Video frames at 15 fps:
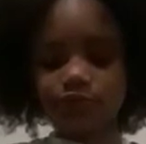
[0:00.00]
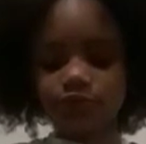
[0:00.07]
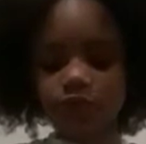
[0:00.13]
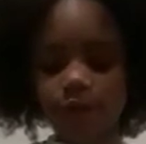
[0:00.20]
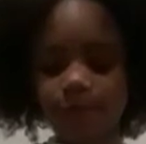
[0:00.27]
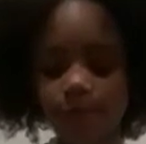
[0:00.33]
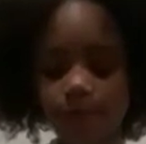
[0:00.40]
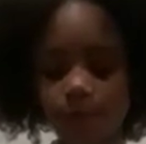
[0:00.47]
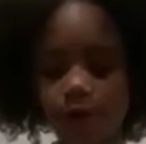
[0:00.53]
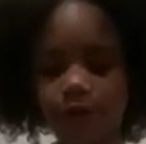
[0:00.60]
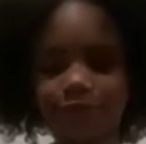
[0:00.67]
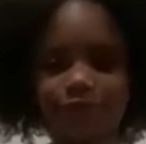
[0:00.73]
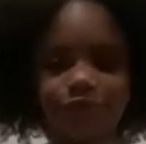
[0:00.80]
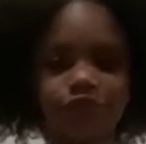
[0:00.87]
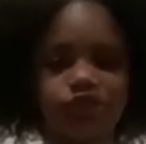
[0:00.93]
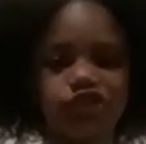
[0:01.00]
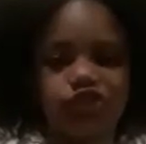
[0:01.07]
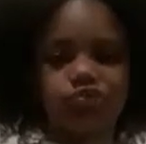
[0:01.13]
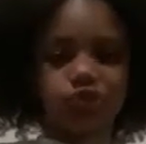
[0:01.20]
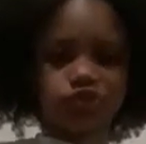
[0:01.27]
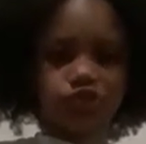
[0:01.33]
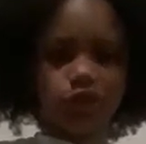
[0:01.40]
if her boyfriend just
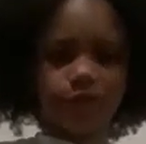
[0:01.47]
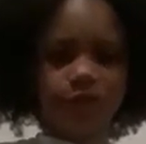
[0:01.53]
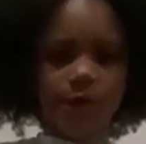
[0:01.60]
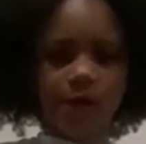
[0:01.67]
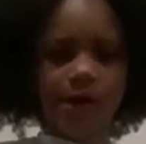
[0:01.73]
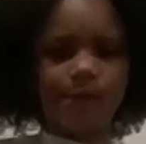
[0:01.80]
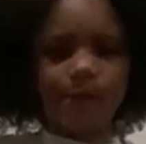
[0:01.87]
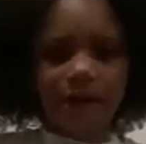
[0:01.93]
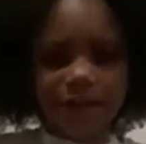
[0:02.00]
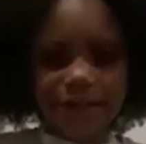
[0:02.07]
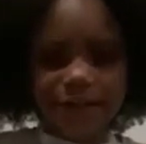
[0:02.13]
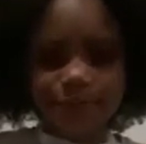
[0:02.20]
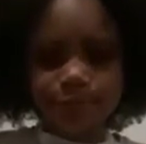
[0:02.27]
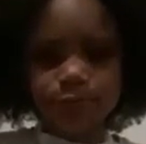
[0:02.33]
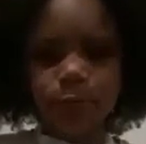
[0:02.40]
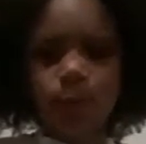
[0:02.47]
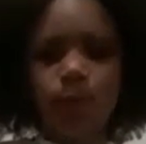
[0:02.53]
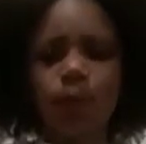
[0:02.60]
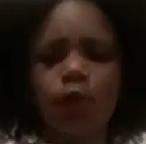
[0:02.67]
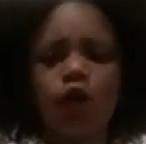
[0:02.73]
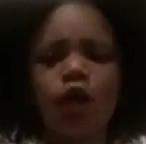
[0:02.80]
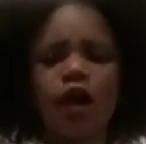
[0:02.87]
wants her for her money
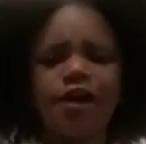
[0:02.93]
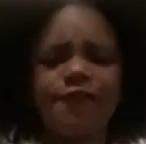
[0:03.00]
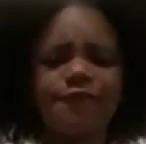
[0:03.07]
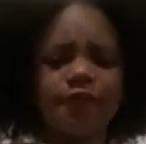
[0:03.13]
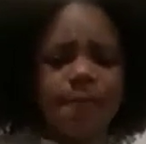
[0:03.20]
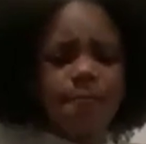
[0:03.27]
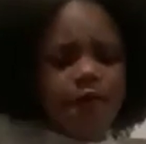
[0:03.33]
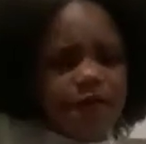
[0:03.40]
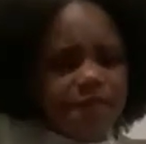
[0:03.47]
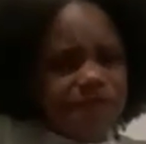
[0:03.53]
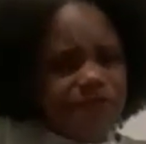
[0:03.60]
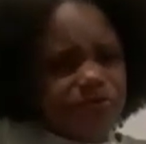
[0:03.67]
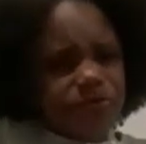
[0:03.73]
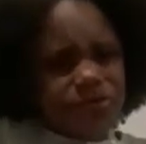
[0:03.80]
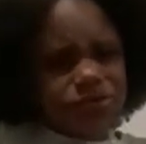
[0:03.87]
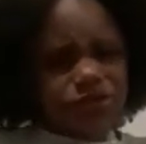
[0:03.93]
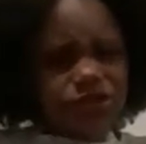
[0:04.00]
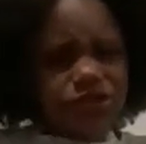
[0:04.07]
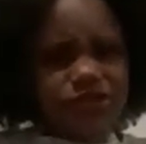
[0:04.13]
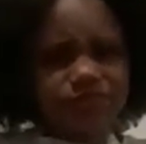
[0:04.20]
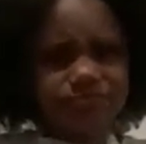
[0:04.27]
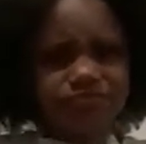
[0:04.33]
or if her boyfriend wants
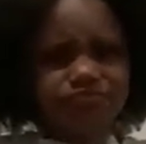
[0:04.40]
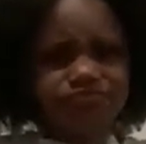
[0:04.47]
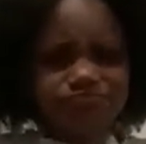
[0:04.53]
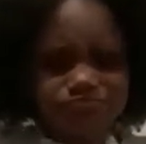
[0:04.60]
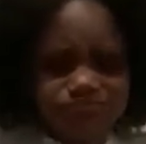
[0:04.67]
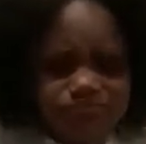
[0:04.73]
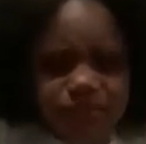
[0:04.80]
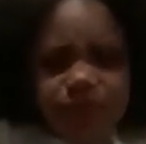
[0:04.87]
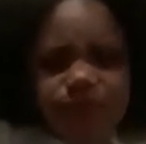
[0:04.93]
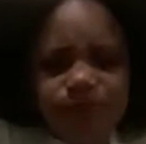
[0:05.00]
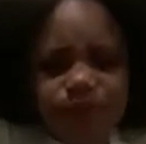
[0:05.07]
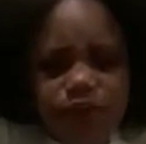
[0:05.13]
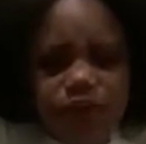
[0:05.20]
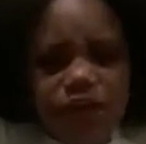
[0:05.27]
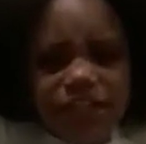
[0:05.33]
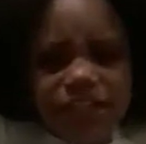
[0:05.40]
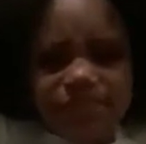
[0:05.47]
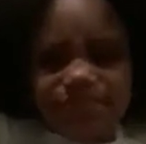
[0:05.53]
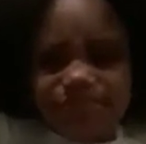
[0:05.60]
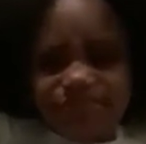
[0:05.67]
her for good.